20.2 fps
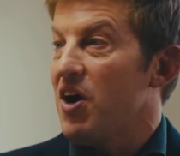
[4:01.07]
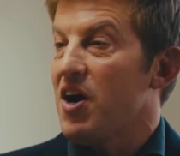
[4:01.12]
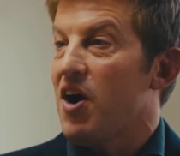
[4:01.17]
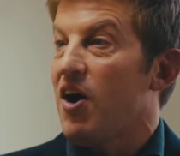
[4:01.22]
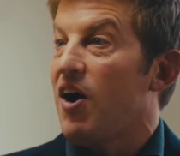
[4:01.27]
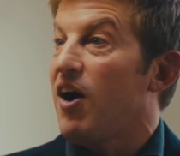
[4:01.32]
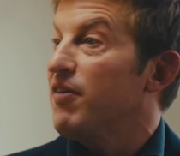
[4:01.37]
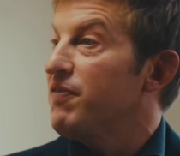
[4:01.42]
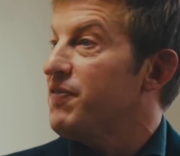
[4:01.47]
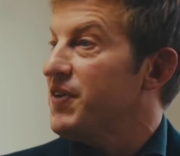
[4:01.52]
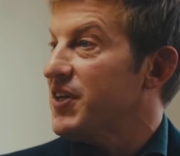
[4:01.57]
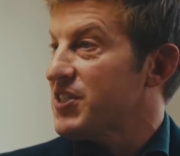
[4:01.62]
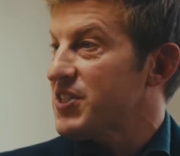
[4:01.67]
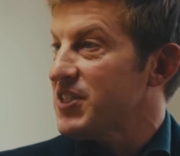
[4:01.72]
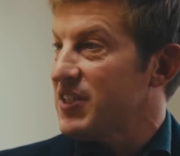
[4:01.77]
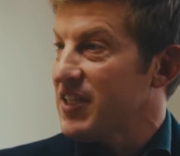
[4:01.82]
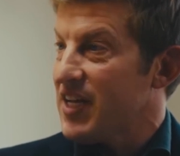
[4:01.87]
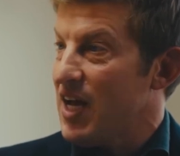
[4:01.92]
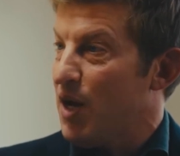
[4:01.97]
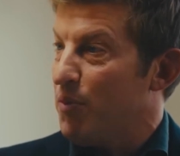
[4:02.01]

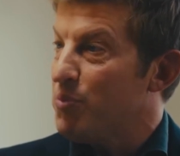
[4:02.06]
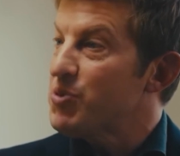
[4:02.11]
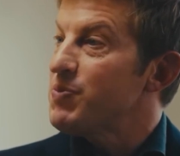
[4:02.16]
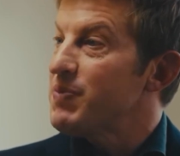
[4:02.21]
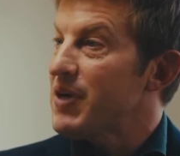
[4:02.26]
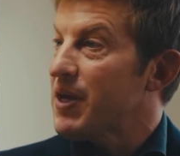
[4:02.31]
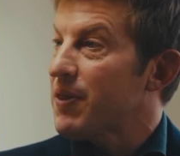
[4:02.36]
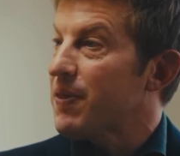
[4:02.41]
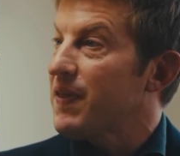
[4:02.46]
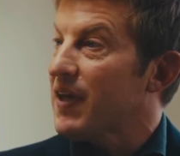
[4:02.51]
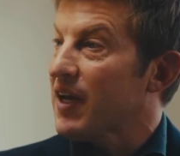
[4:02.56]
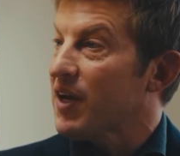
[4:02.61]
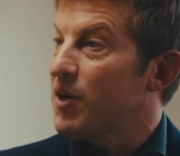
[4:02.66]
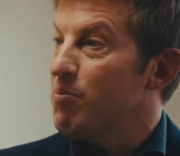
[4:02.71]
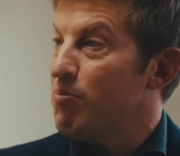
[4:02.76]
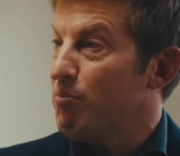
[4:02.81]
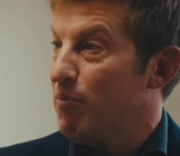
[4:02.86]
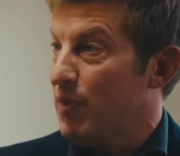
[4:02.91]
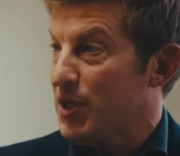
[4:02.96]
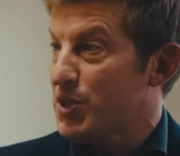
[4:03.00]
obviously helps me think
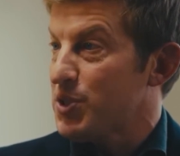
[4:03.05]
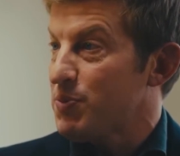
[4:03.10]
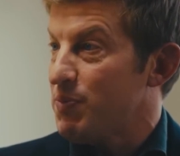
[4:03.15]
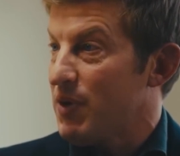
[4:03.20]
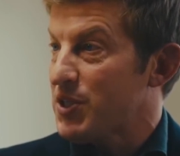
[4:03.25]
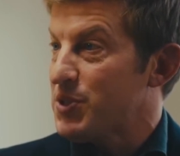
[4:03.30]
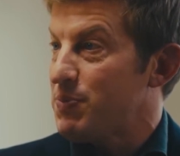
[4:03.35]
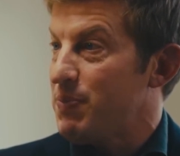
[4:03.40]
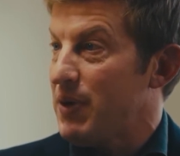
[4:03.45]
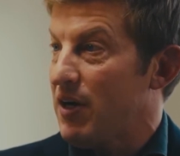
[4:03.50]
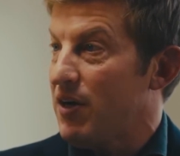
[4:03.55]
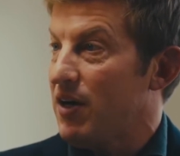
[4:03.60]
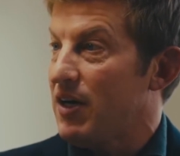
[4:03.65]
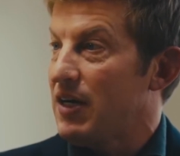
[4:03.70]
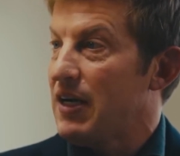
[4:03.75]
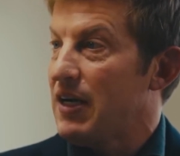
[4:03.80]
much, much better.